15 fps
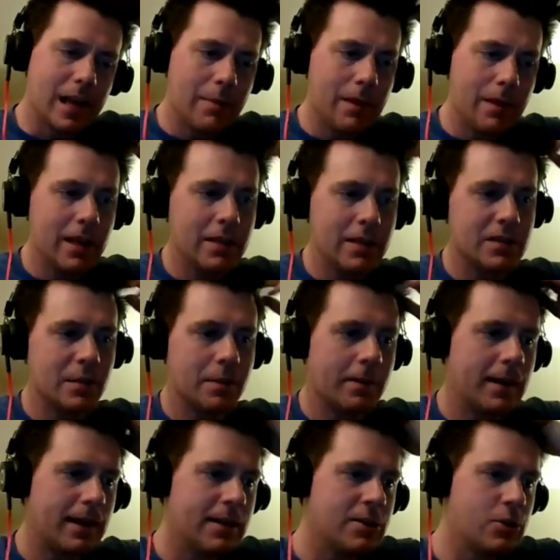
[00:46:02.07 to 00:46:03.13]
mean, it's something
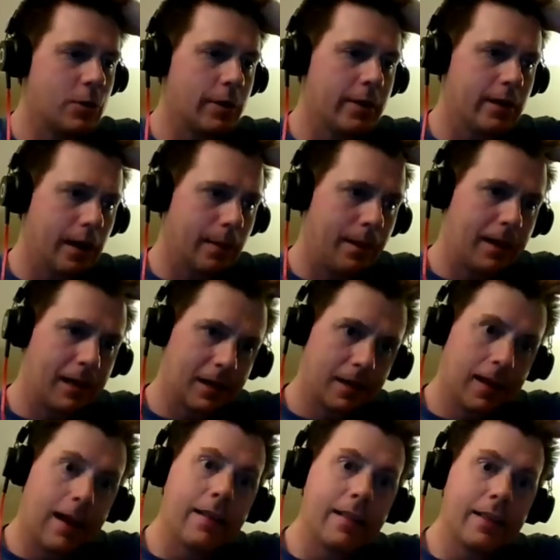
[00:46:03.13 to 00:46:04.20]
I enjoy. I'm not going to
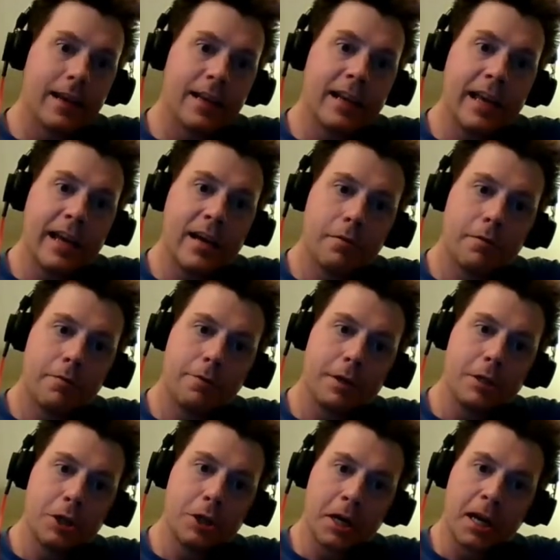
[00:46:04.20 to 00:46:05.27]
lie. The idea of a free
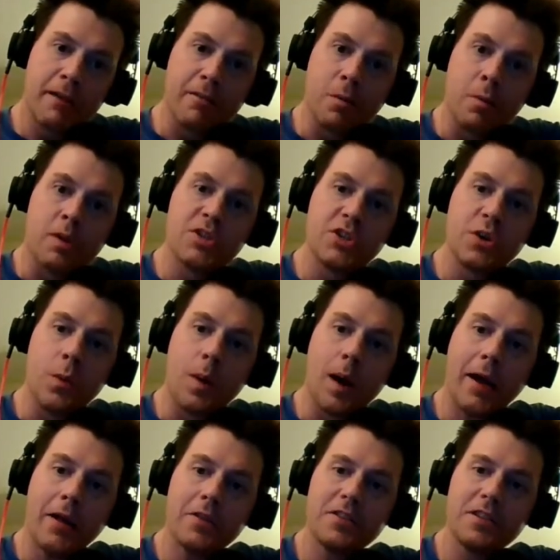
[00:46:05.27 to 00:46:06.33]
drink every once in a
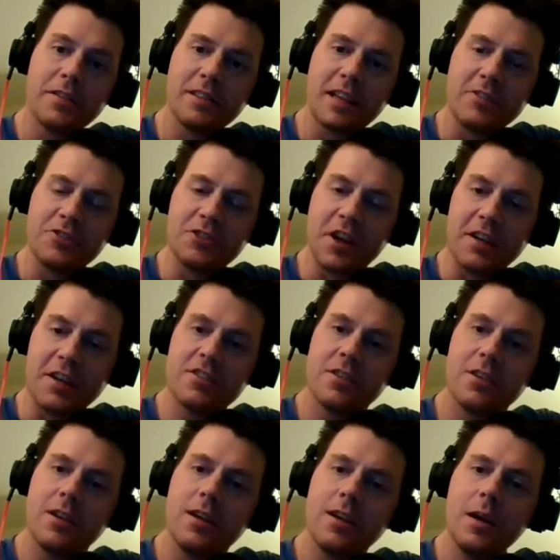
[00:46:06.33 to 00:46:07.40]
while sounds nice.
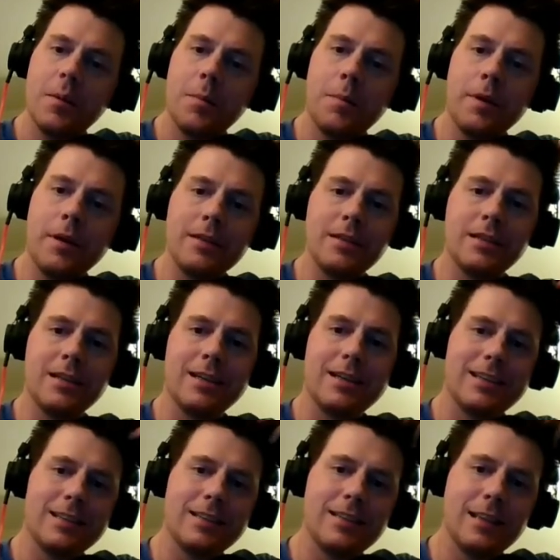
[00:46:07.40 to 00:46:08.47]

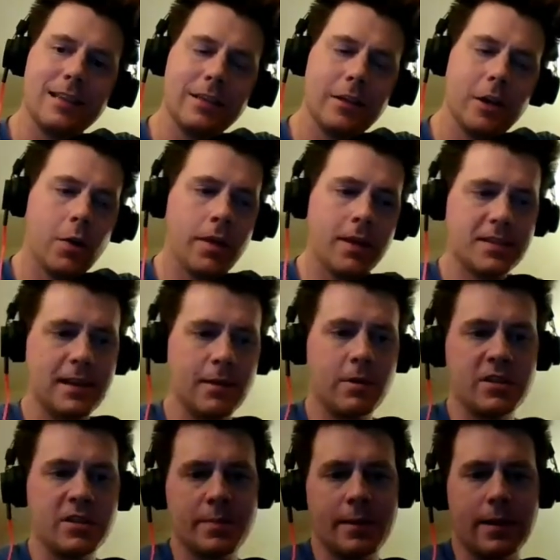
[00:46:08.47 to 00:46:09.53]
You know, that's not what
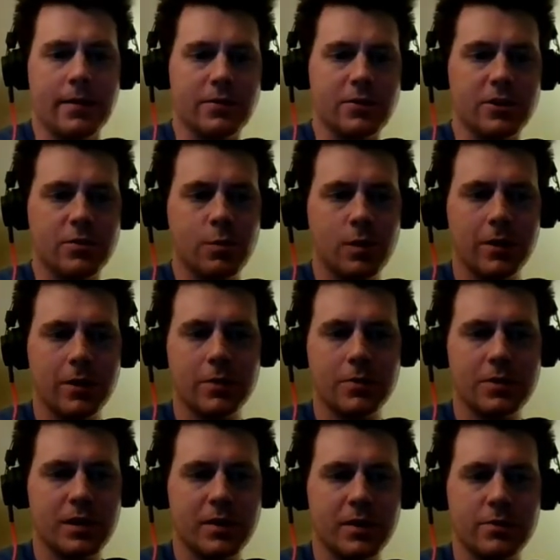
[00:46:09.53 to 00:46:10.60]
it's about. It's just one of those
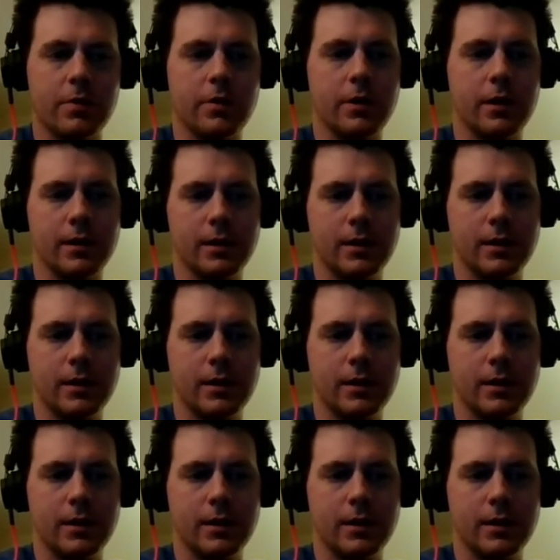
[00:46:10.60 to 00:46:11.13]
things where, like,